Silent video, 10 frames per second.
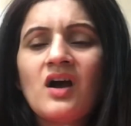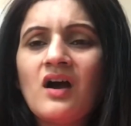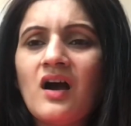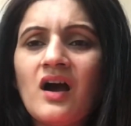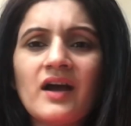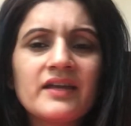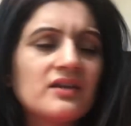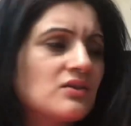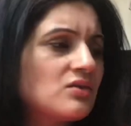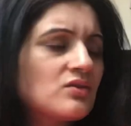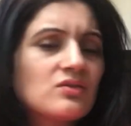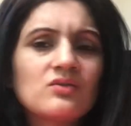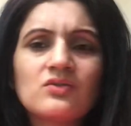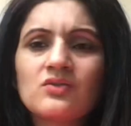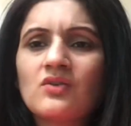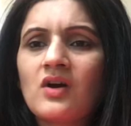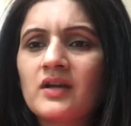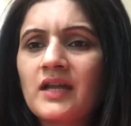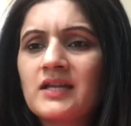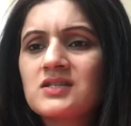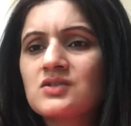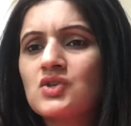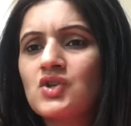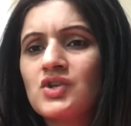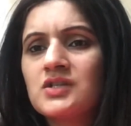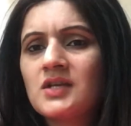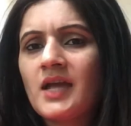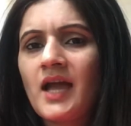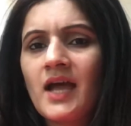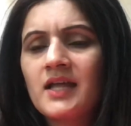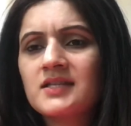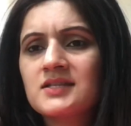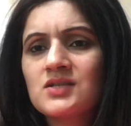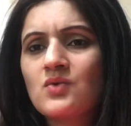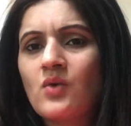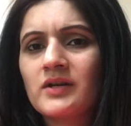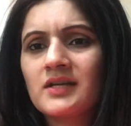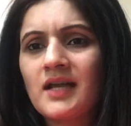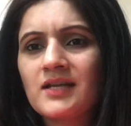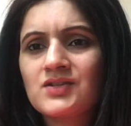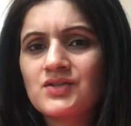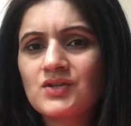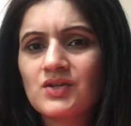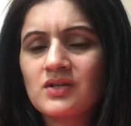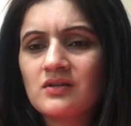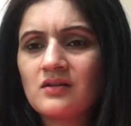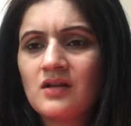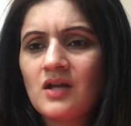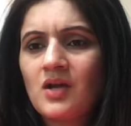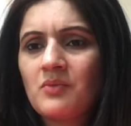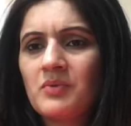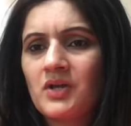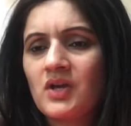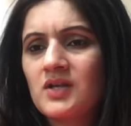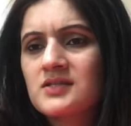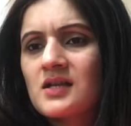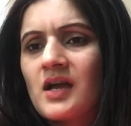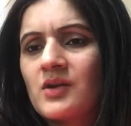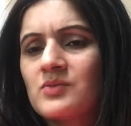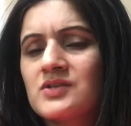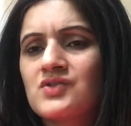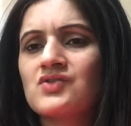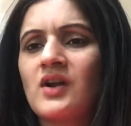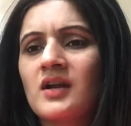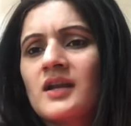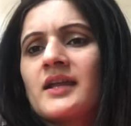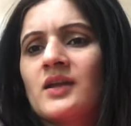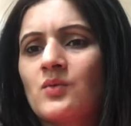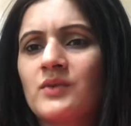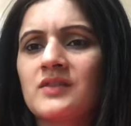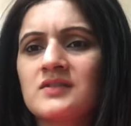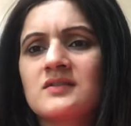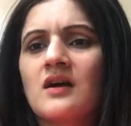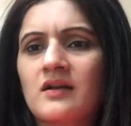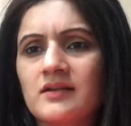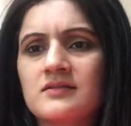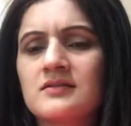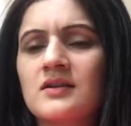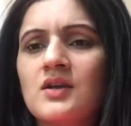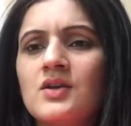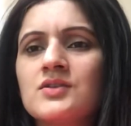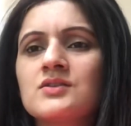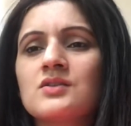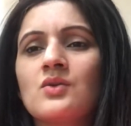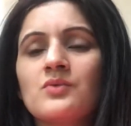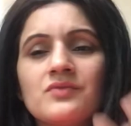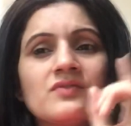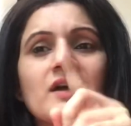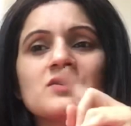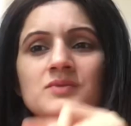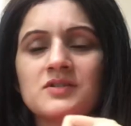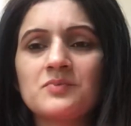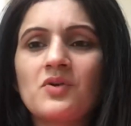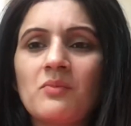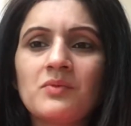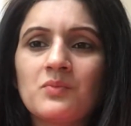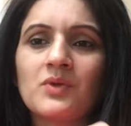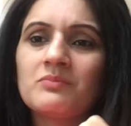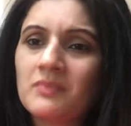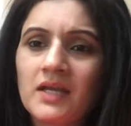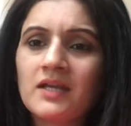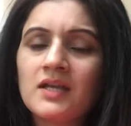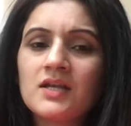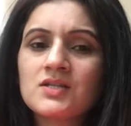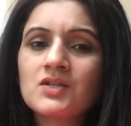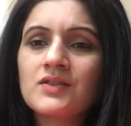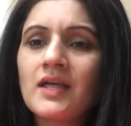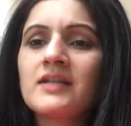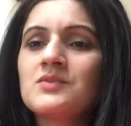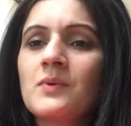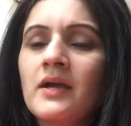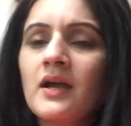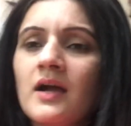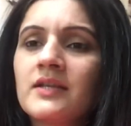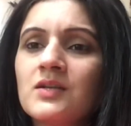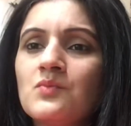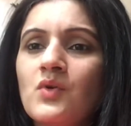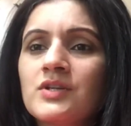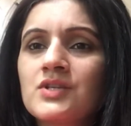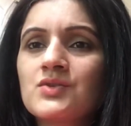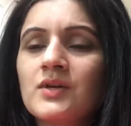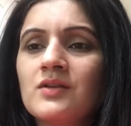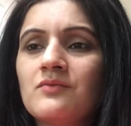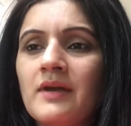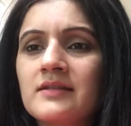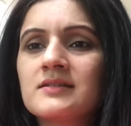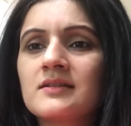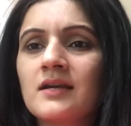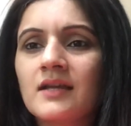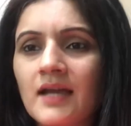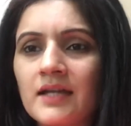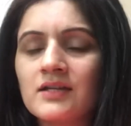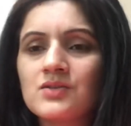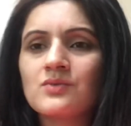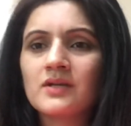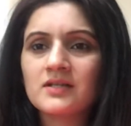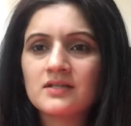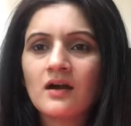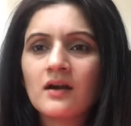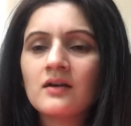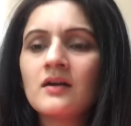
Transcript: I would not get good hand coordination because I was struggling with the size. So that was the problem with me. So that's why I didn't want to invest again into a guitar